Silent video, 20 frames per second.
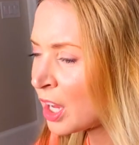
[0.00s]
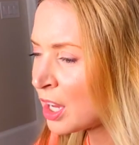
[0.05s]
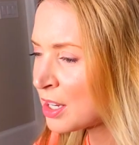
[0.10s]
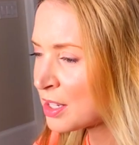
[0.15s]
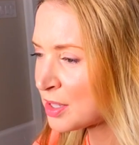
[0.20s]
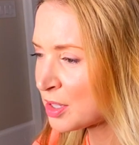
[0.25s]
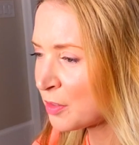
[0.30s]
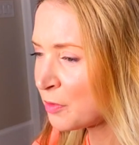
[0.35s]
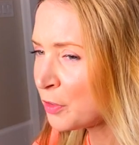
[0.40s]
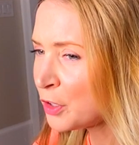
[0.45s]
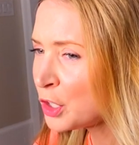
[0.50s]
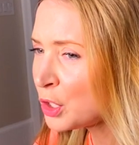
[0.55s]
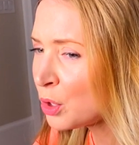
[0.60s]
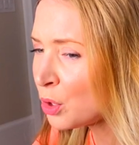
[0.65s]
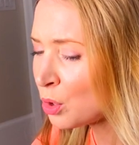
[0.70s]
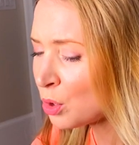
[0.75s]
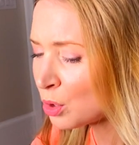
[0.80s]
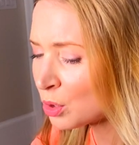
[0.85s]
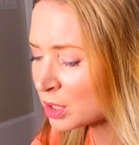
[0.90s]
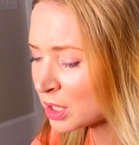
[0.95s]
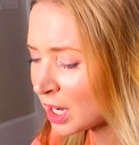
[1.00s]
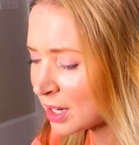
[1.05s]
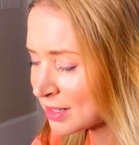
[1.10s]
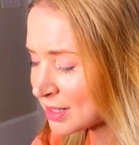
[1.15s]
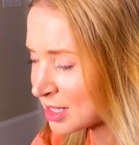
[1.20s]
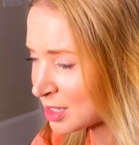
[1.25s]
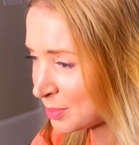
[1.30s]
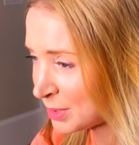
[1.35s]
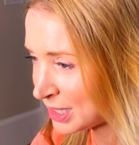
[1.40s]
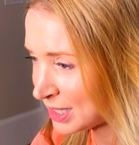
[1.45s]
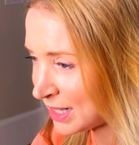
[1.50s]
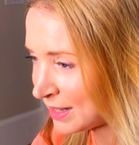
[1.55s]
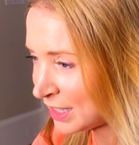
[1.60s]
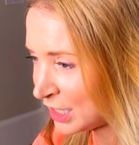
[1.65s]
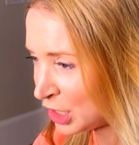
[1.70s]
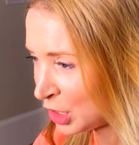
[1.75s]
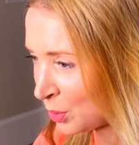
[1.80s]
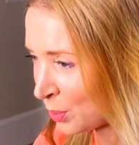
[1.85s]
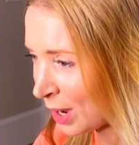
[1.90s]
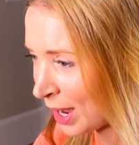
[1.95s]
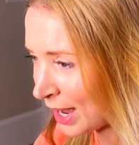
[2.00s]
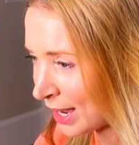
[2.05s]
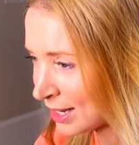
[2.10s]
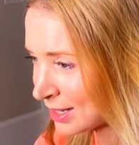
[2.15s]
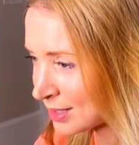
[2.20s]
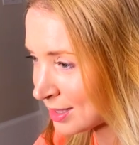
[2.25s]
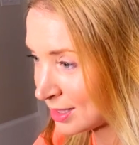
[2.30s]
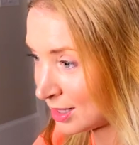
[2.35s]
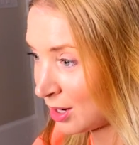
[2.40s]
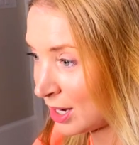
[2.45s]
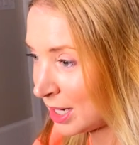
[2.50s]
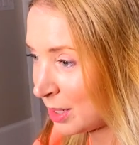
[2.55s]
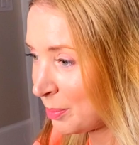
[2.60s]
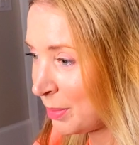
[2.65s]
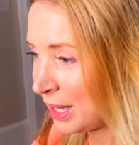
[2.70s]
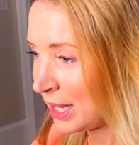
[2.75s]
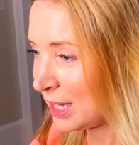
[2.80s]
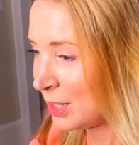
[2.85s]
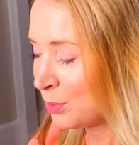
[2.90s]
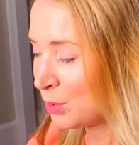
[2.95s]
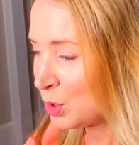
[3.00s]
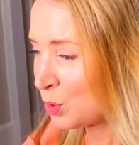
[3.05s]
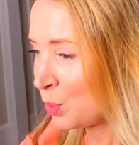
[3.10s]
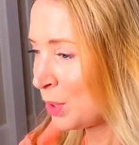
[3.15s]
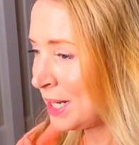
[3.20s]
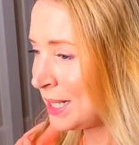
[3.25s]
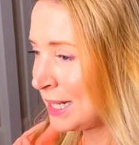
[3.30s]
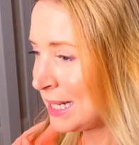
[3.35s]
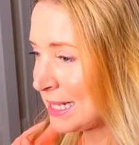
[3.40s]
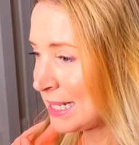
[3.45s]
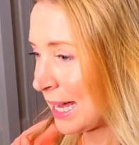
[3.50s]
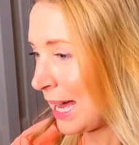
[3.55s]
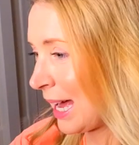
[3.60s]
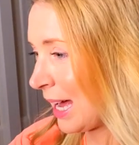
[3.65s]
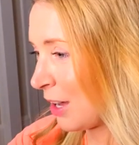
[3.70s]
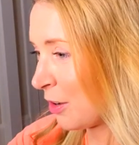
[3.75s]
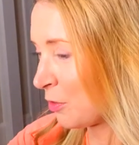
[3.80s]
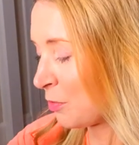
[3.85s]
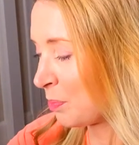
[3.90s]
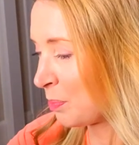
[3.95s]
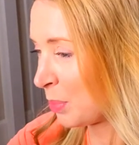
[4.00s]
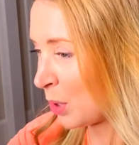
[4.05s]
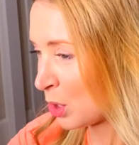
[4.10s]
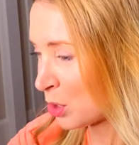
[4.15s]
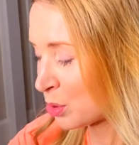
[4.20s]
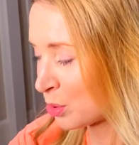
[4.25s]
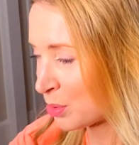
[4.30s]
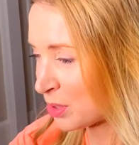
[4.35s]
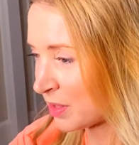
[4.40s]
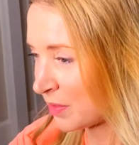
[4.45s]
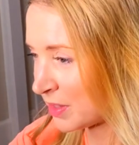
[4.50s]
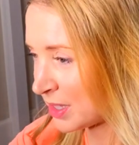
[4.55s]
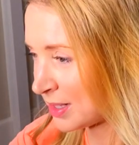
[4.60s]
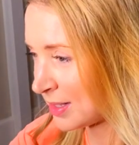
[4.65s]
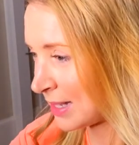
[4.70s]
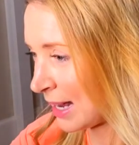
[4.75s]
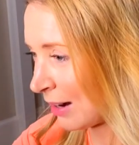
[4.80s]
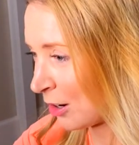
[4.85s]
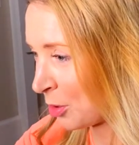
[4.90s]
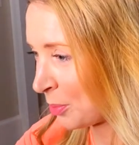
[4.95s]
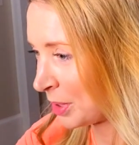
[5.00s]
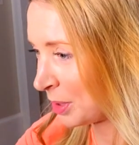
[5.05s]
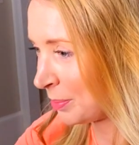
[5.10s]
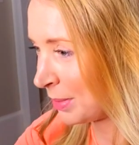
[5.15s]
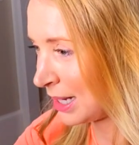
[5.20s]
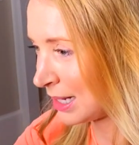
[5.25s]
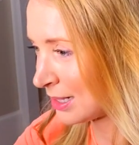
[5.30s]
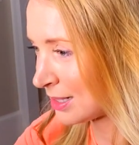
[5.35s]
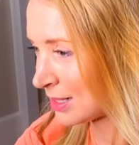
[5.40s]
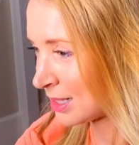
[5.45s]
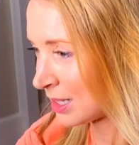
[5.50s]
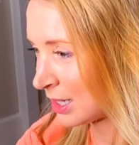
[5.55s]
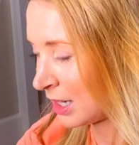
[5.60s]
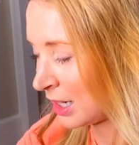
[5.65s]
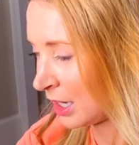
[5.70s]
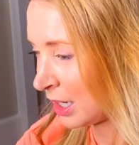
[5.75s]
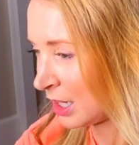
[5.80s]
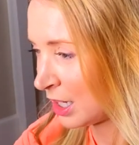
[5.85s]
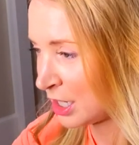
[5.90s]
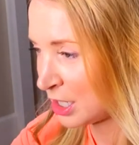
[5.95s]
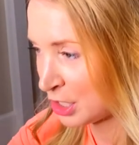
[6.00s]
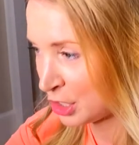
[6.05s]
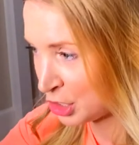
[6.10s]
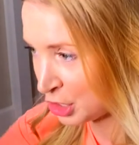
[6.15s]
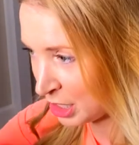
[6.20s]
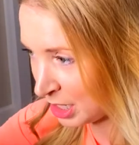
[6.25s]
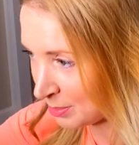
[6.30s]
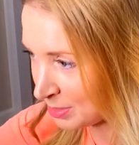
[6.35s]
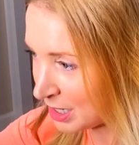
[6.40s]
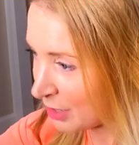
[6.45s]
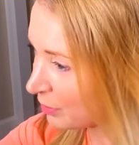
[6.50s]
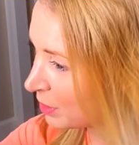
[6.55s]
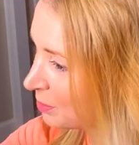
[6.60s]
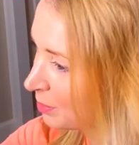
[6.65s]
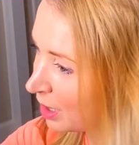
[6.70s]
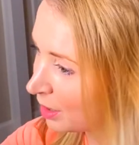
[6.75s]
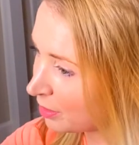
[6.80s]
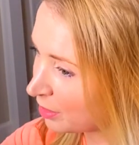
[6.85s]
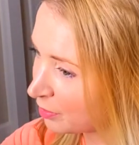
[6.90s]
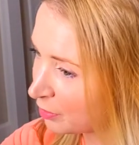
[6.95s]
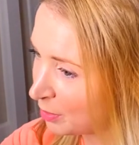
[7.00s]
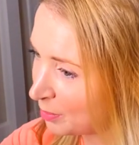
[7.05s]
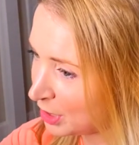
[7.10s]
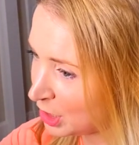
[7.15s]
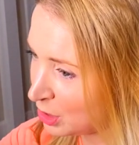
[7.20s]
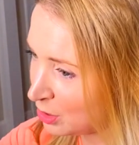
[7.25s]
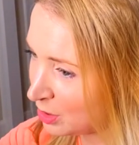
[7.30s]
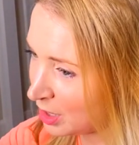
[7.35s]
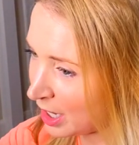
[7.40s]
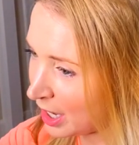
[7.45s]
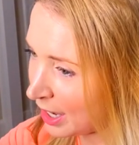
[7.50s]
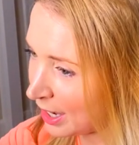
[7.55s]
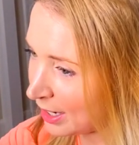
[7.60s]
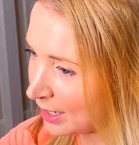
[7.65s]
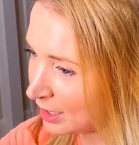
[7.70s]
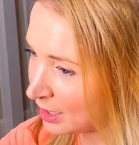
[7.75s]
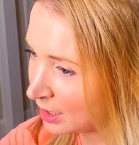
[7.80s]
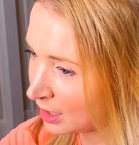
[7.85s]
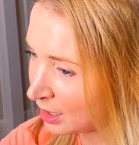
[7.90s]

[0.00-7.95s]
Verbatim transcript: So for your customers in the US, like me, would we need to have bottles of the serum and mist shipped every month from the UK?